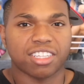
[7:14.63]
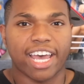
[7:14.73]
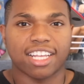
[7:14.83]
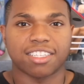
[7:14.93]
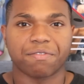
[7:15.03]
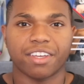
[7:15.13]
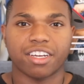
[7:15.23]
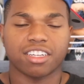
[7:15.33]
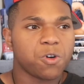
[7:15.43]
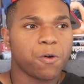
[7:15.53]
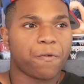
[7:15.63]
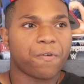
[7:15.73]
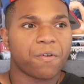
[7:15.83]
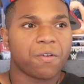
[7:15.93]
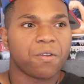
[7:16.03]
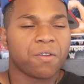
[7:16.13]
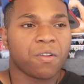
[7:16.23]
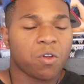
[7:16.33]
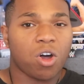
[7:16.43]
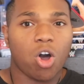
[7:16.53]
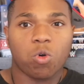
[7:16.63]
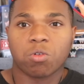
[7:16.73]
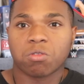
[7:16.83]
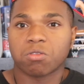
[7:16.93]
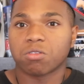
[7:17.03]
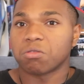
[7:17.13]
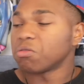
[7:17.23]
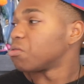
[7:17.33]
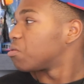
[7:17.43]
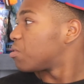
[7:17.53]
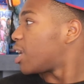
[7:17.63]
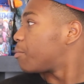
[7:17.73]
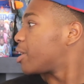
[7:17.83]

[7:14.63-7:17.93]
That is a very oof. Oh, what up,